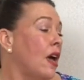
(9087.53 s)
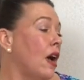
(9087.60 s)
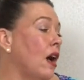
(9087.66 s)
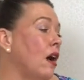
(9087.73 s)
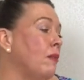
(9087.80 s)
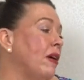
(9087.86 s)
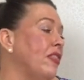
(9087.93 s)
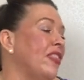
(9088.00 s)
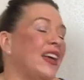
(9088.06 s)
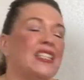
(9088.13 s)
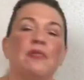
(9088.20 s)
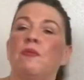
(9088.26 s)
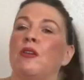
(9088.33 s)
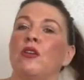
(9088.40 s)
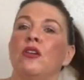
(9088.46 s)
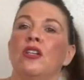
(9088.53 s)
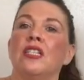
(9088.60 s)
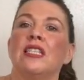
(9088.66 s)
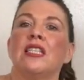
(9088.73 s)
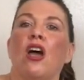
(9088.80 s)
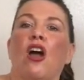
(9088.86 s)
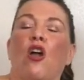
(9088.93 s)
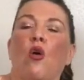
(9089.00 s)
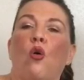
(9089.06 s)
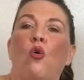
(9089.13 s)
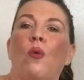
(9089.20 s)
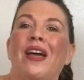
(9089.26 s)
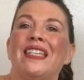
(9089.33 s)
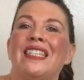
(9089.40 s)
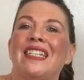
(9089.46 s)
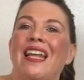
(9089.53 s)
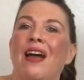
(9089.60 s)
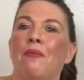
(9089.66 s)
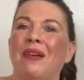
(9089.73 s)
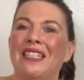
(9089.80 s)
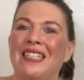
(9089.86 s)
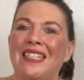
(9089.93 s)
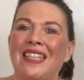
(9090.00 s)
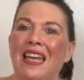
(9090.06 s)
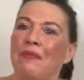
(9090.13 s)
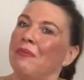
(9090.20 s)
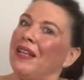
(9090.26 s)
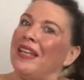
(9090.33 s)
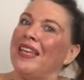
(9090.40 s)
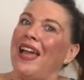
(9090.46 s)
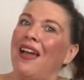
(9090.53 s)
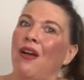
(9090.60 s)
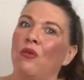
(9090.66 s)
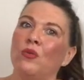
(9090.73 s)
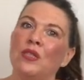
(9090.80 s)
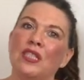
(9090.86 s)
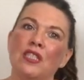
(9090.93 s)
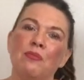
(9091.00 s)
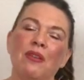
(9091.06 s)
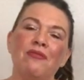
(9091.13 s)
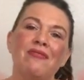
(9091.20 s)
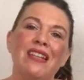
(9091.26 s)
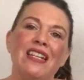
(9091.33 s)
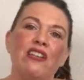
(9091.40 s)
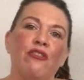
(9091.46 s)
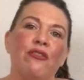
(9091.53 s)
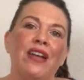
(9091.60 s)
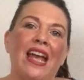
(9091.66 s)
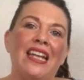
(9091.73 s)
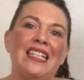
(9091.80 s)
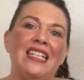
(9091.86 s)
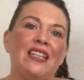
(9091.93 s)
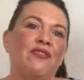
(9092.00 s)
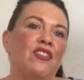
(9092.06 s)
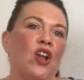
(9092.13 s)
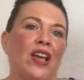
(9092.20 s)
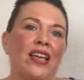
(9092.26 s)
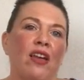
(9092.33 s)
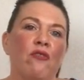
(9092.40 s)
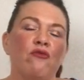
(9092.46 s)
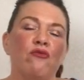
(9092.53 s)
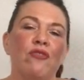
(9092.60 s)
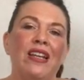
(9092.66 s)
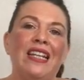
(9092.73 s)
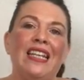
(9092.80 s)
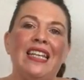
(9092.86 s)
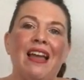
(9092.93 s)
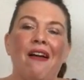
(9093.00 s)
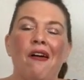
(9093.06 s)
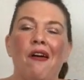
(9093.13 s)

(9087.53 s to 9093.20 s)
And that's because I always allow my statement gowns to be really creative, and I get really